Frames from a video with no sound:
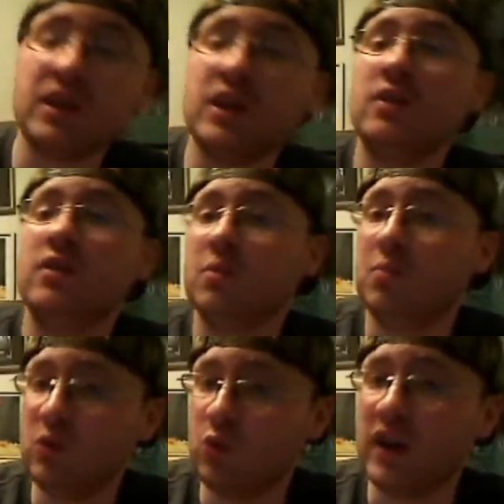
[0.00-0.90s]
things and
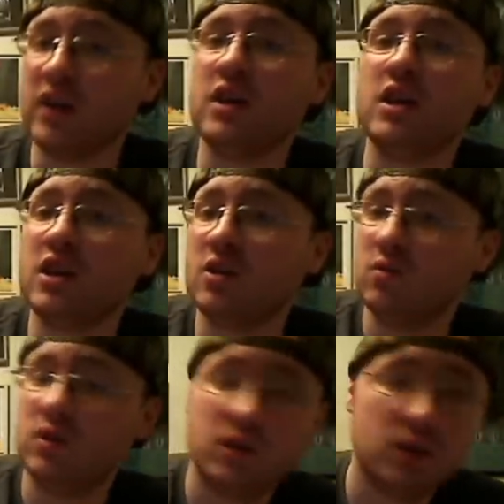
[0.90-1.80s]
be ready
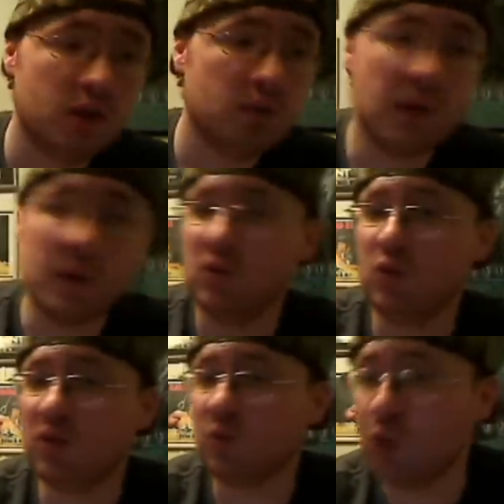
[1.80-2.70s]
and maybe
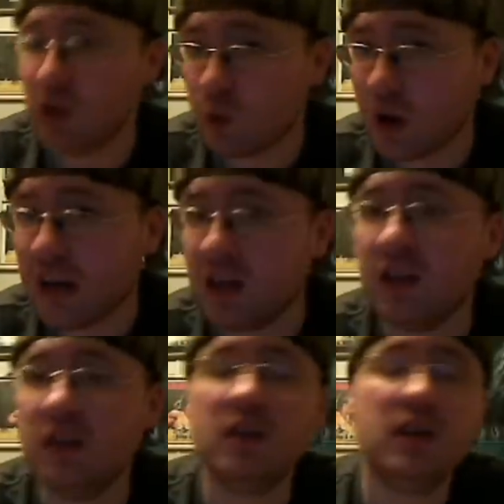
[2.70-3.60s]
do some
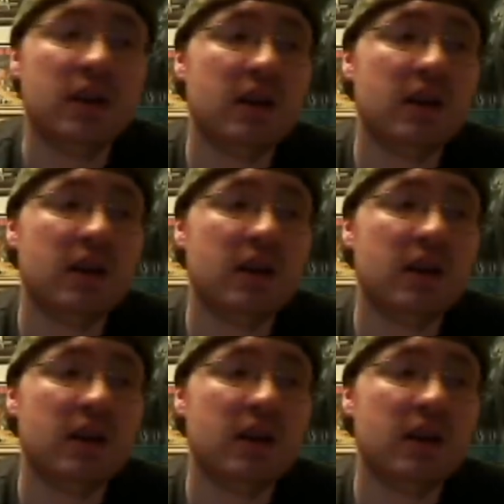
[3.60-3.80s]
rewriting.